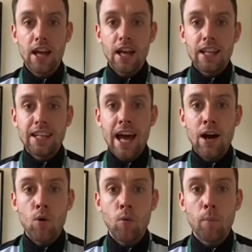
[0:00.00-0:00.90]

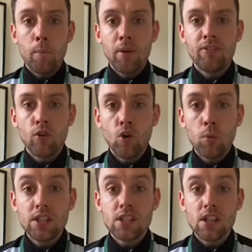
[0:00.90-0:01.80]
Now before we
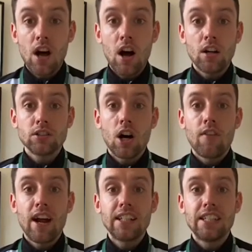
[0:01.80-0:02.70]
start our
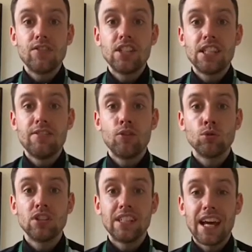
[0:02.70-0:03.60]
activity for
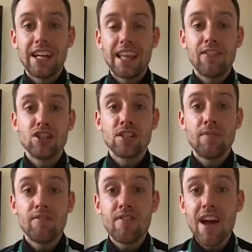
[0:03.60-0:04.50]
today, there is some
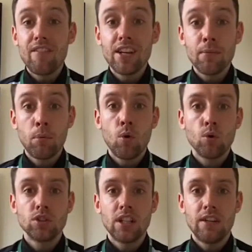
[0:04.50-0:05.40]
very
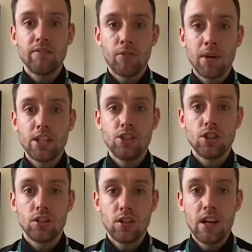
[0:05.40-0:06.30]
important
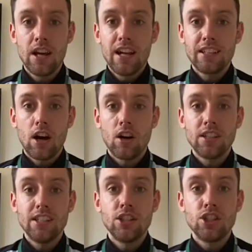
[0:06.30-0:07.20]
information that I
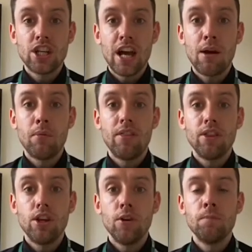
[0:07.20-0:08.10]
need to share with
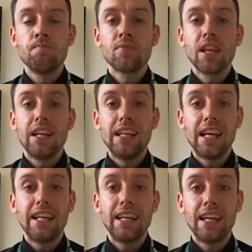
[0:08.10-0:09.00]
you,
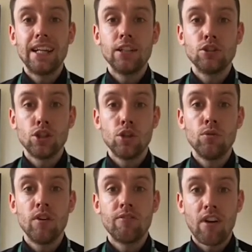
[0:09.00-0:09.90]
linking
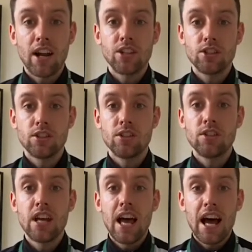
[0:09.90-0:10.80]
to fractions
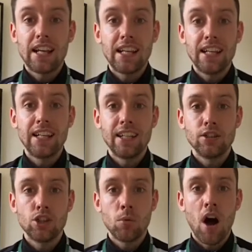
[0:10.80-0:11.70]
and linking
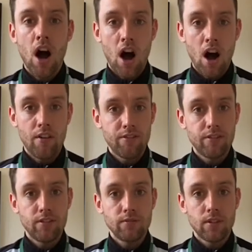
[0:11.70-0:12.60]
to a half.
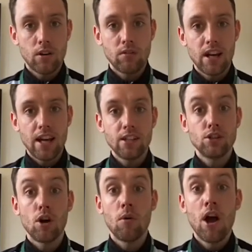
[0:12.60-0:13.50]
Okay,
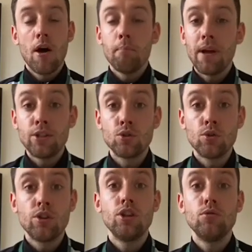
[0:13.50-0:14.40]
so make sure
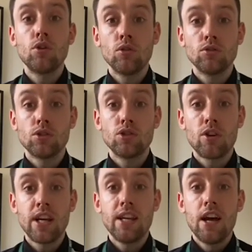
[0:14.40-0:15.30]
that you
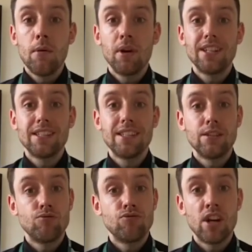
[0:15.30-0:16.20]
concentrate because this
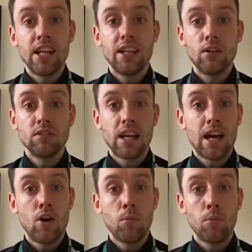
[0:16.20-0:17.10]
is really going to
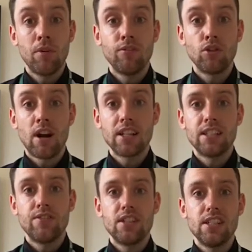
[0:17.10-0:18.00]
help with your
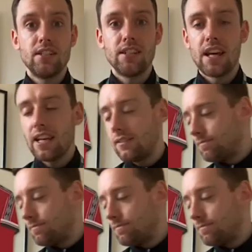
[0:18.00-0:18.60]
activity today.